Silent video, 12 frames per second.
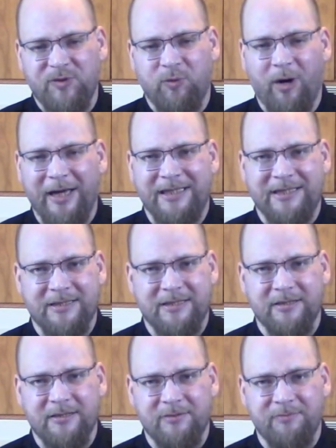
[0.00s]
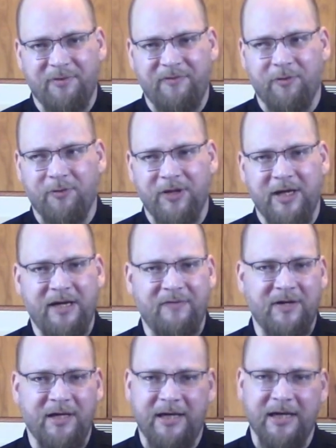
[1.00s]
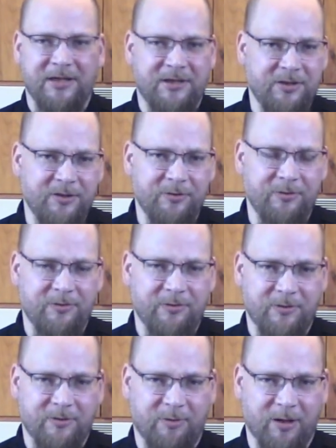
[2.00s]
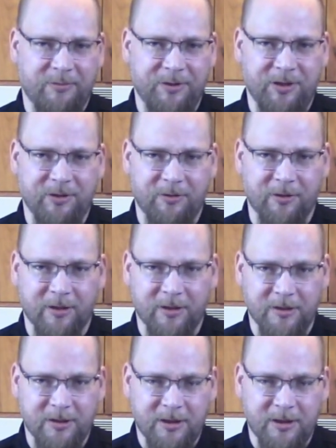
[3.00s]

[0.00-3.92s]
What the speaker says: twice before they even get to the barbecue grill.